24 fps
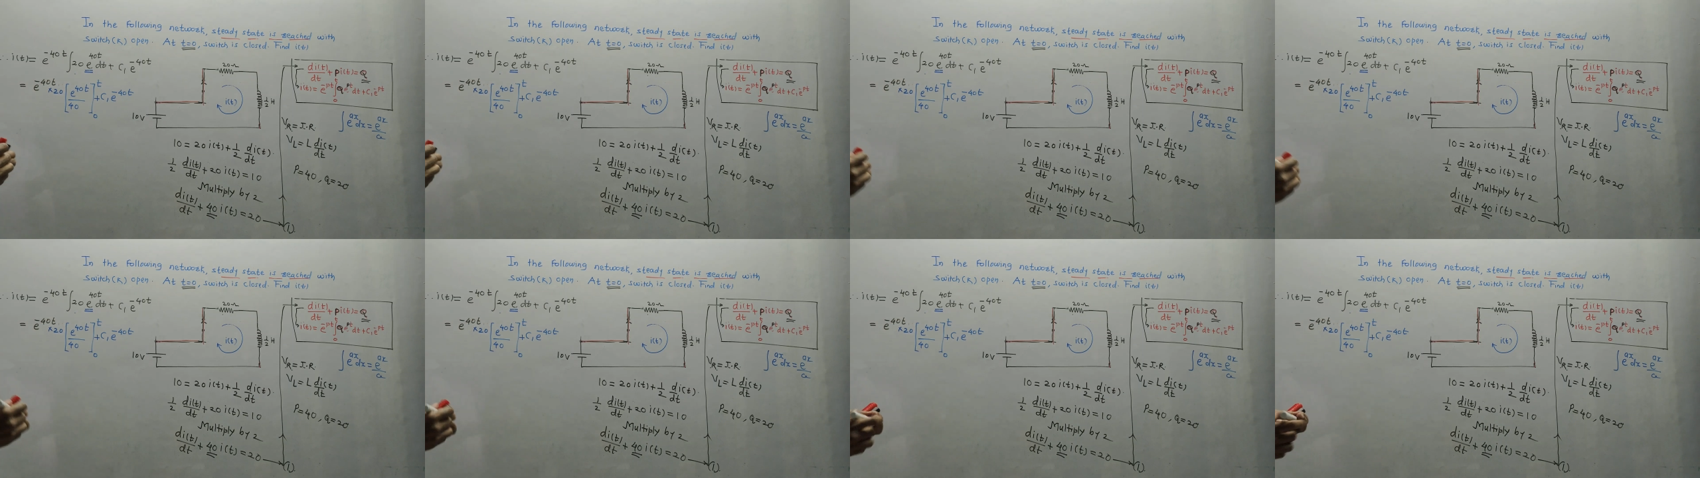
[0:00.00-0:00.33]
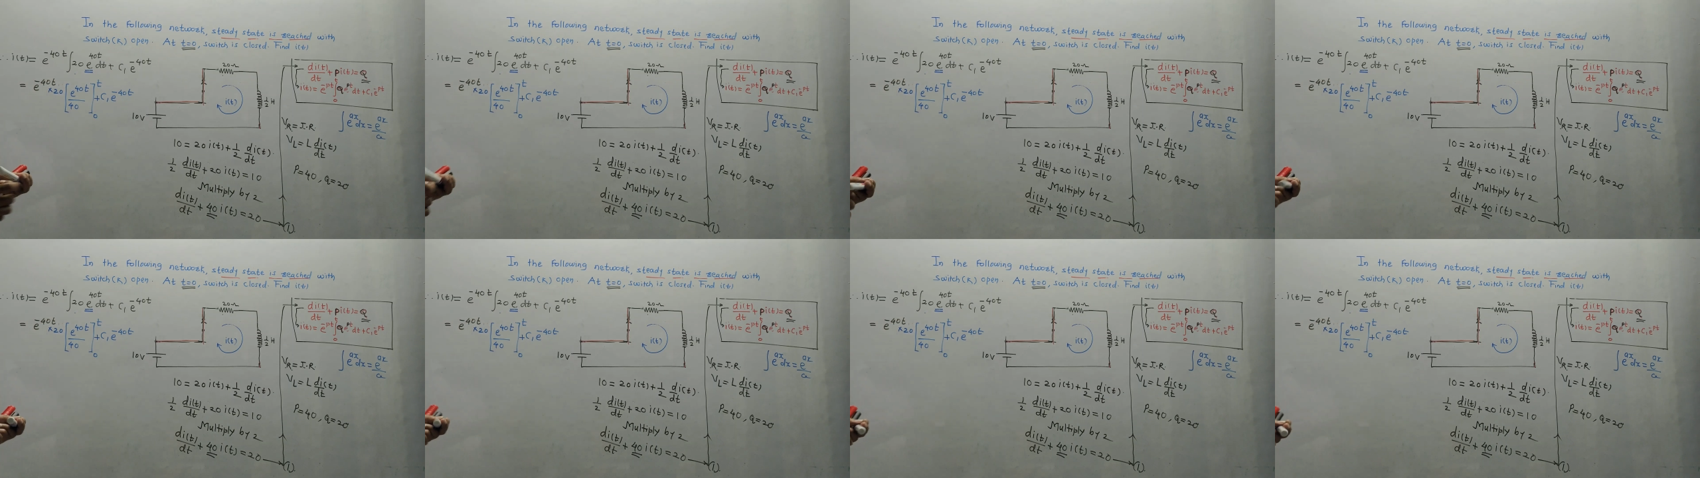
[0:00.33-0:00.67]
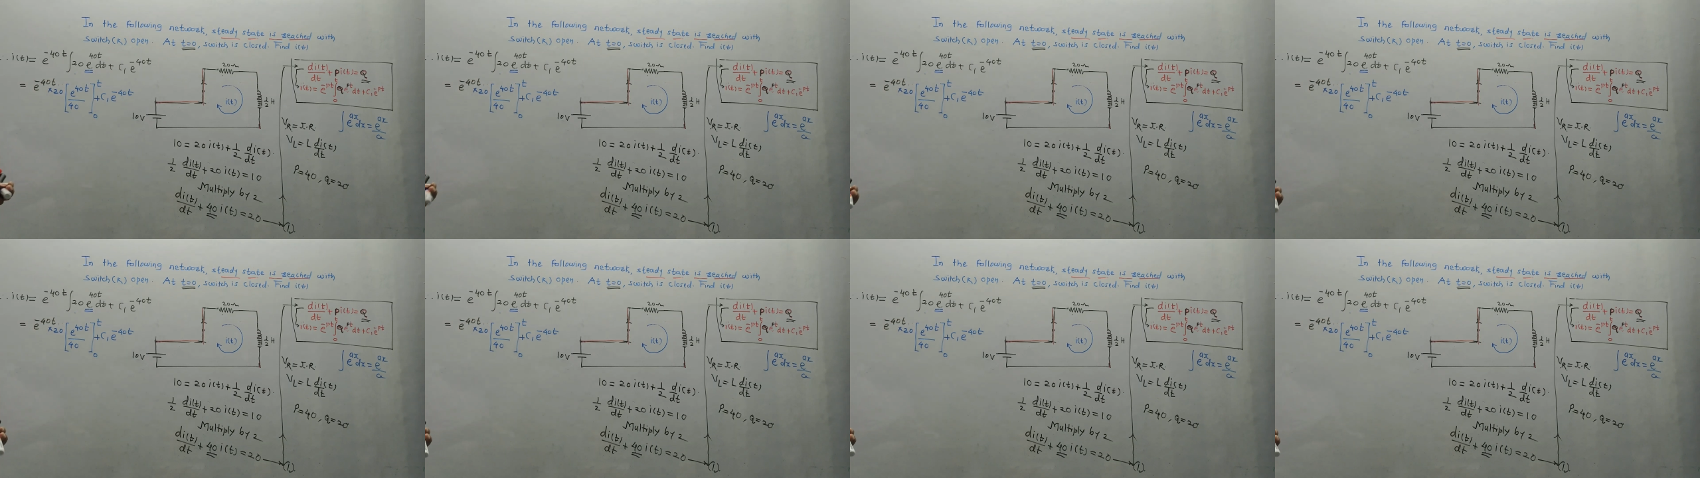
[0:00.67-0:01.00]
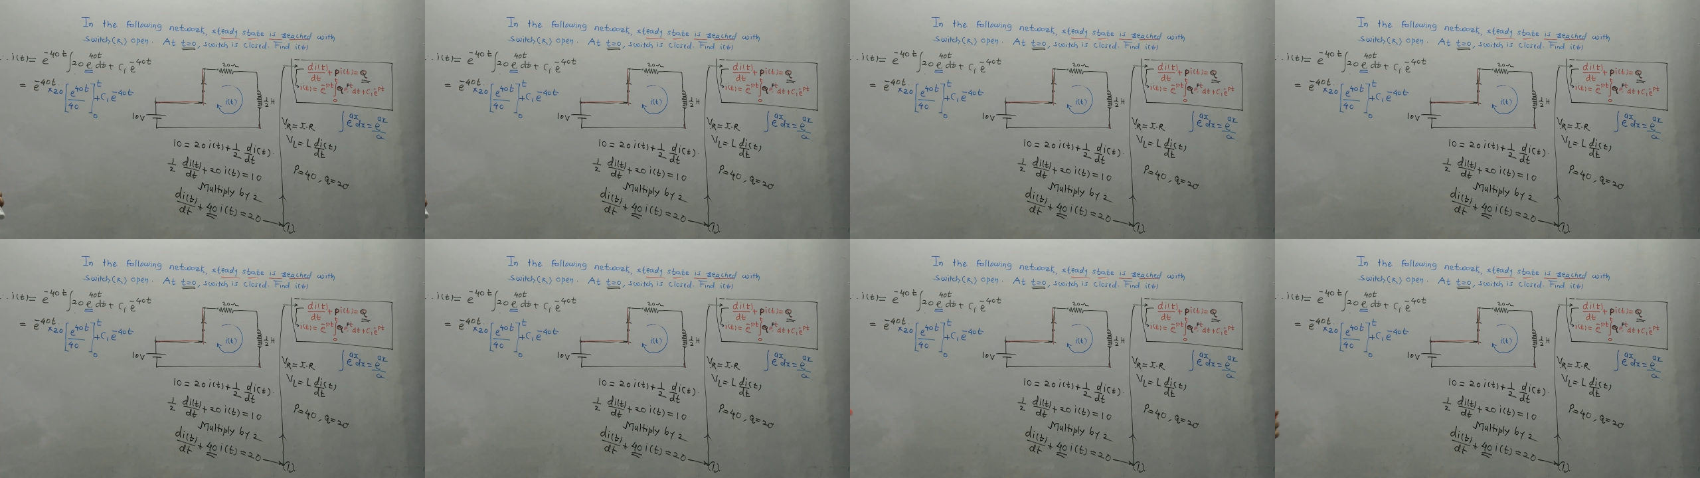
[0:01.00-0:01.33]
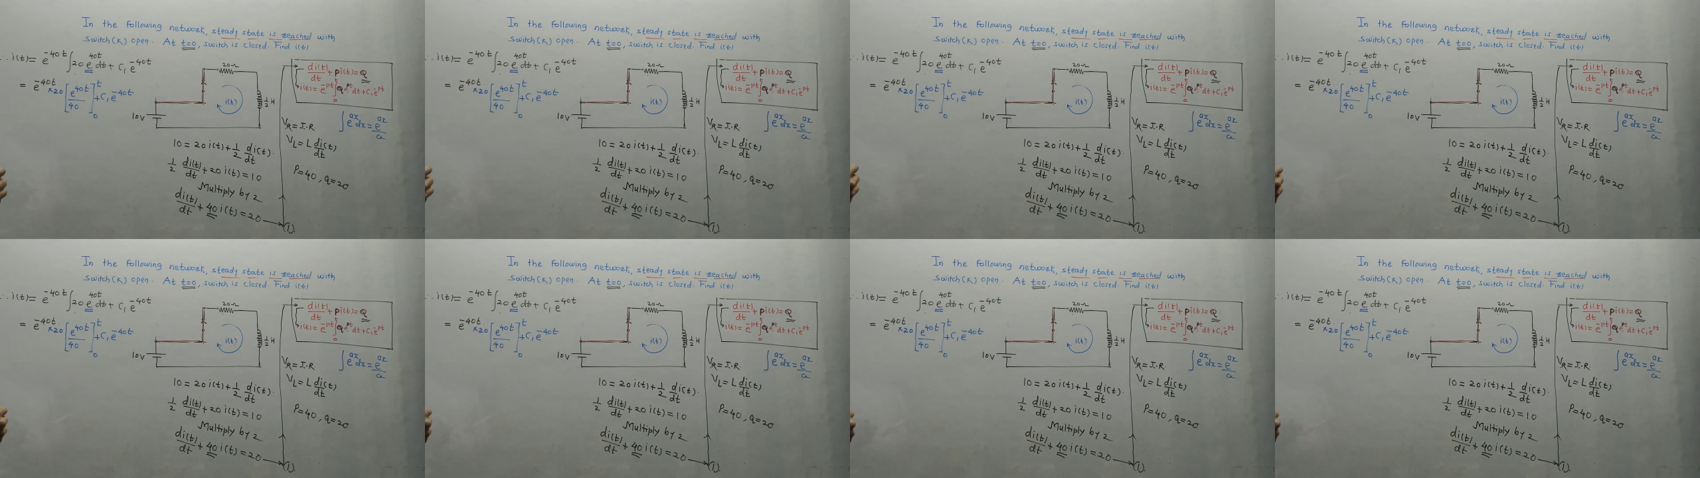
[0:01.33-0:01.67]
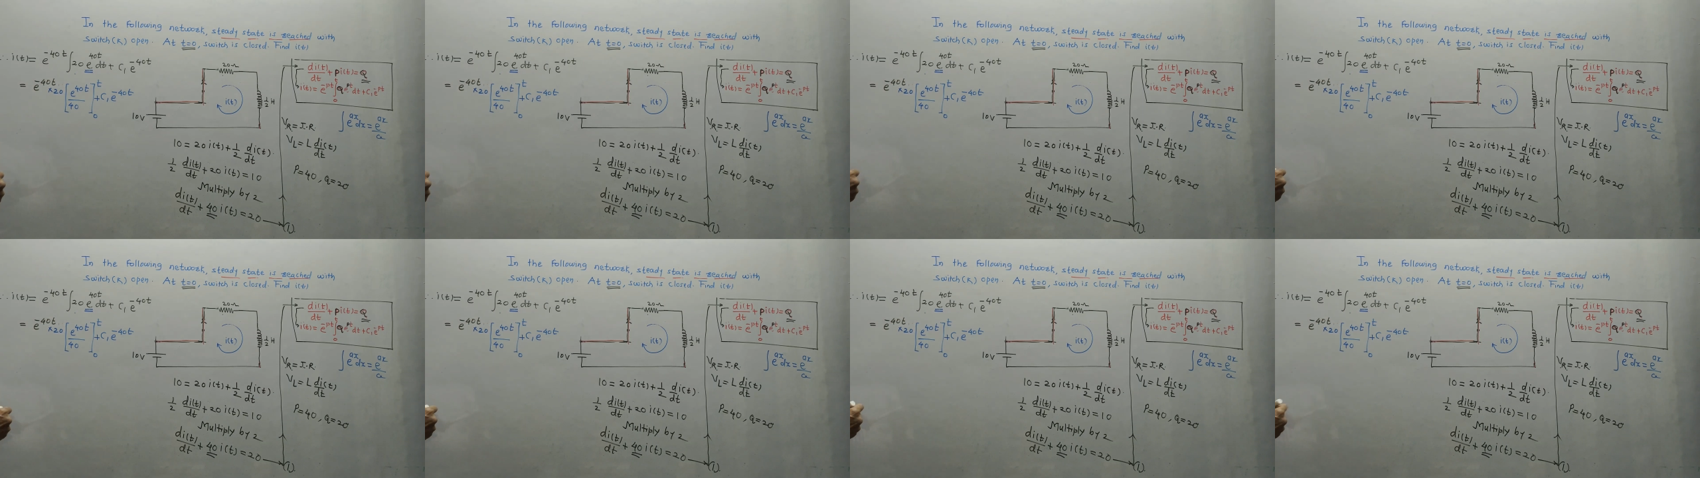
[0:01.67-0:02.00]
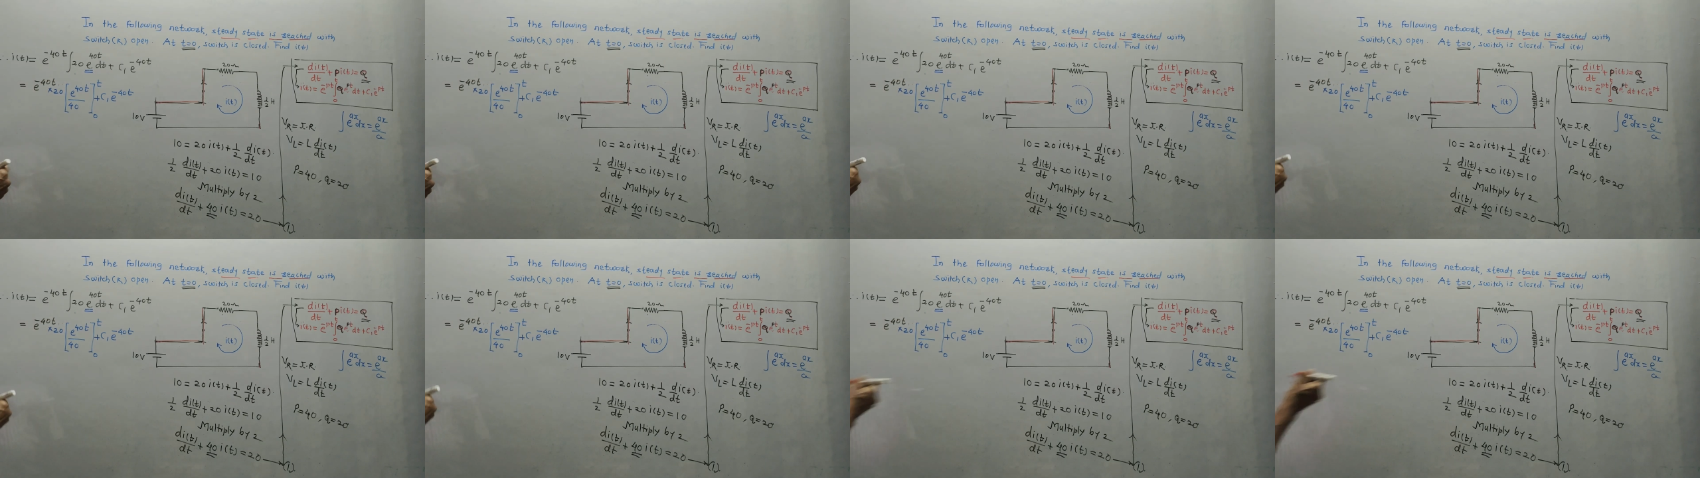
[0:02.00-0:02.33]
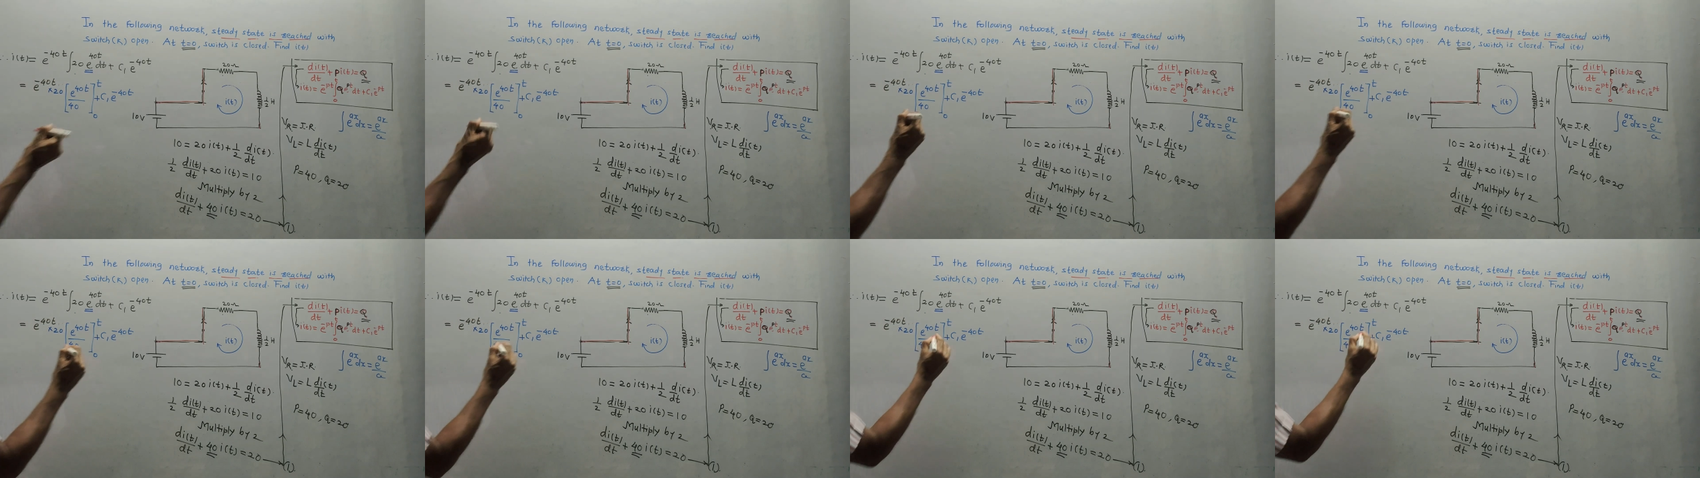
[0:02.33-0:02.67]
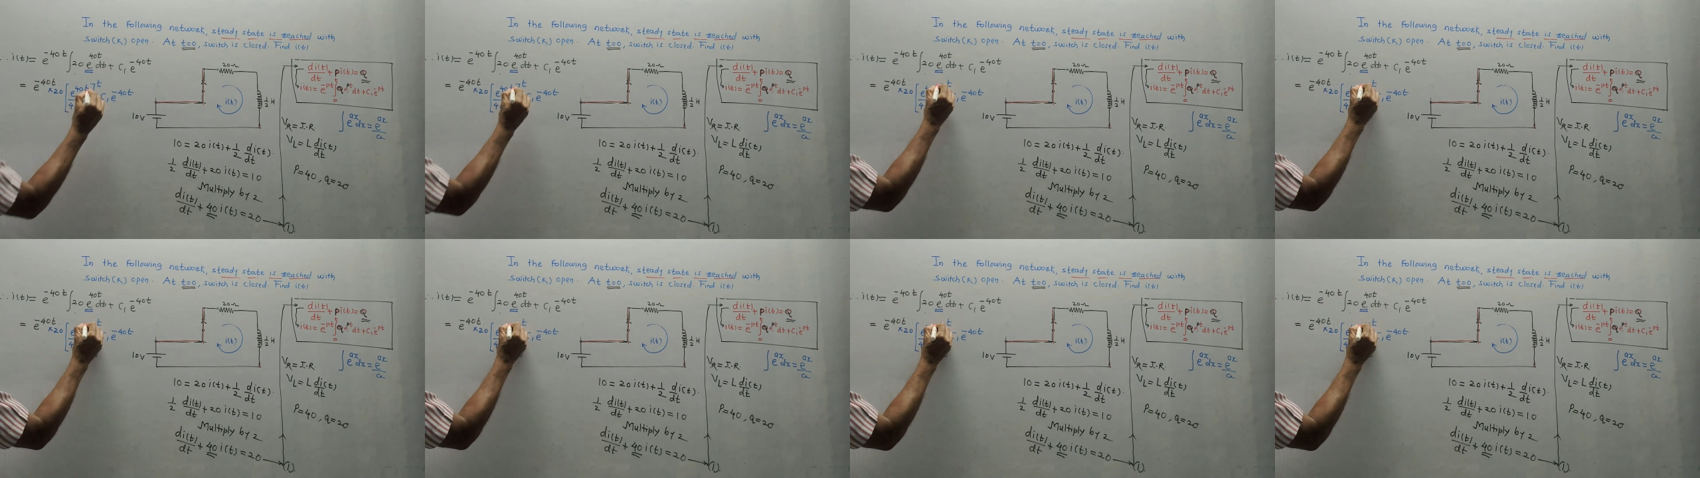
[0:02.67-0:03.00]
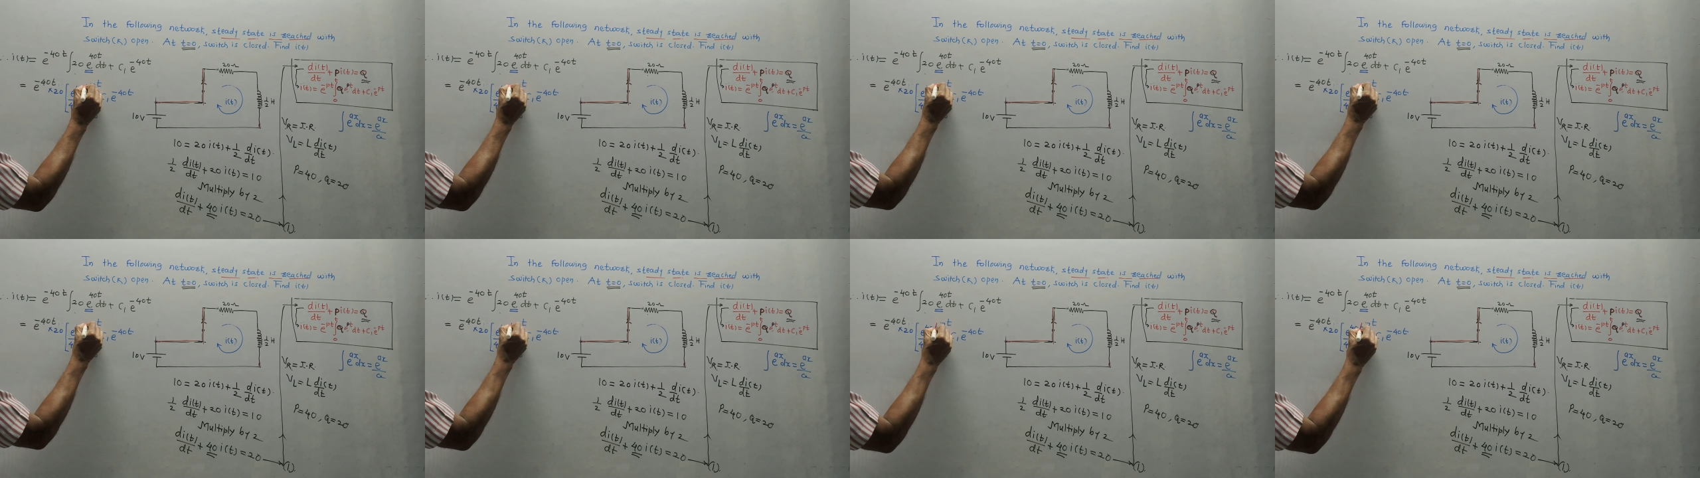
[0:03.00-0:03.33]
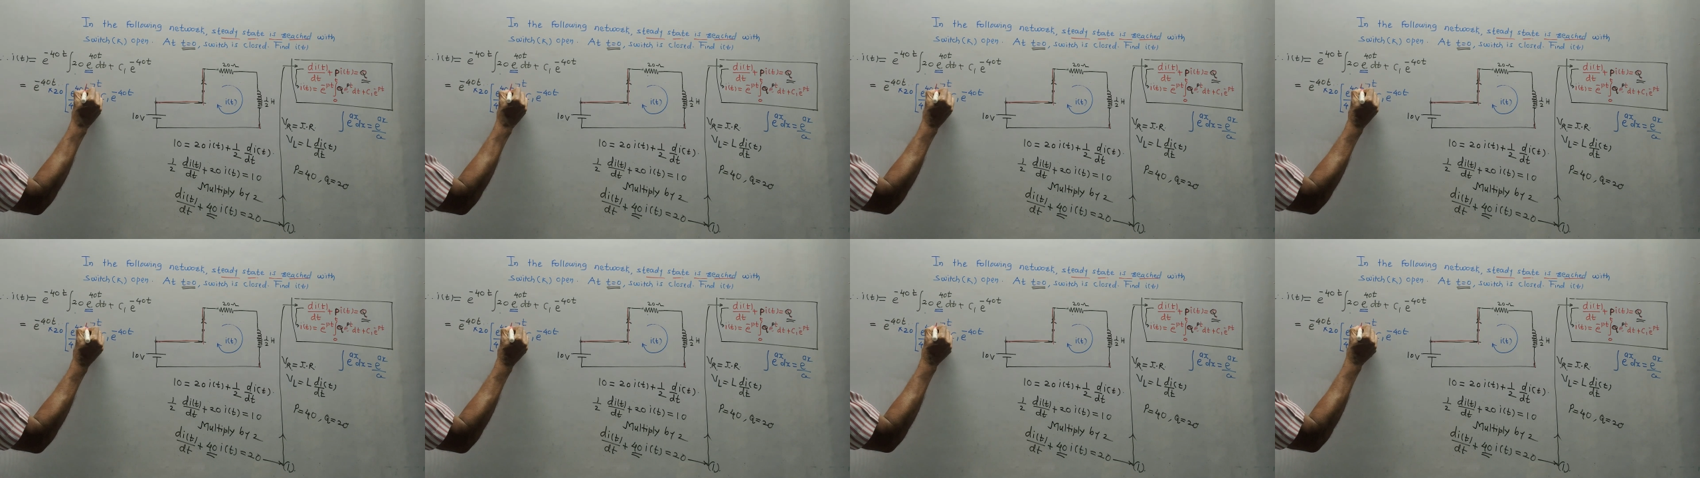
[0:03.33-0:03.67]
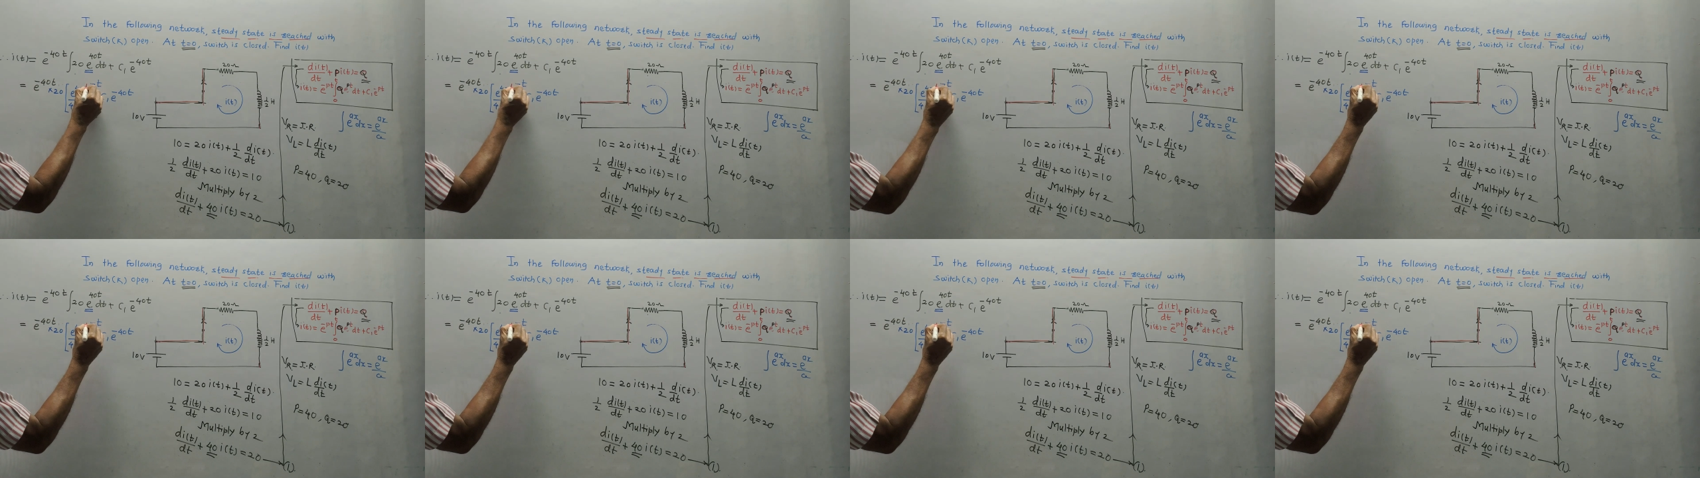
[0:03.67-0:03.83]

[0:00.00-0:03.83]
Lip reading: [unreadable: no face in view]